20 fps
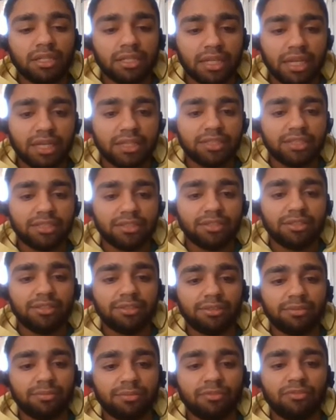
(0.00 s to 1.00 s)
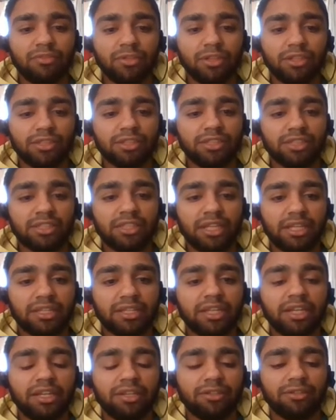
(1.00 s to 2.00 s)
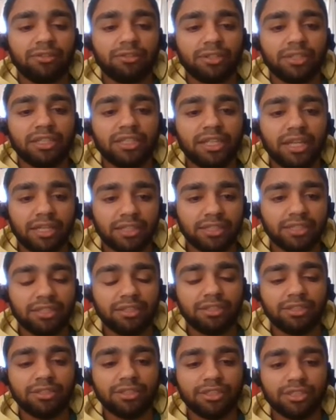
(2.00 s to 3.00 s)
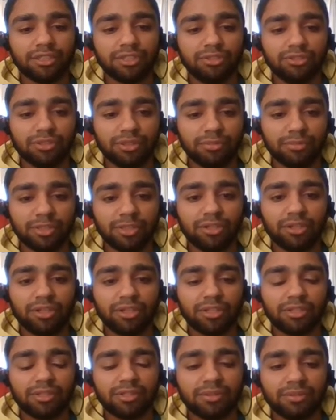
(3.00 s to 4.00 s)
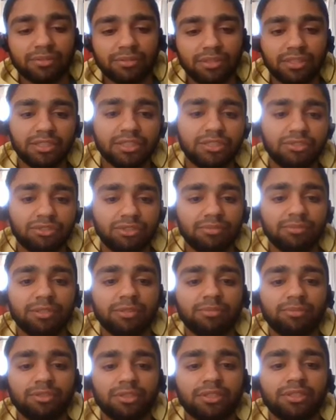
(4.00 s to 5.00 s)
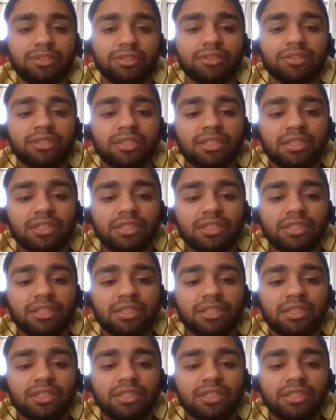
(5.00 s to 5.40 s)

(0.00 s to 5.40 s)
Cast iron falls in that category. Cast iron is extremely hard and extremely brittle.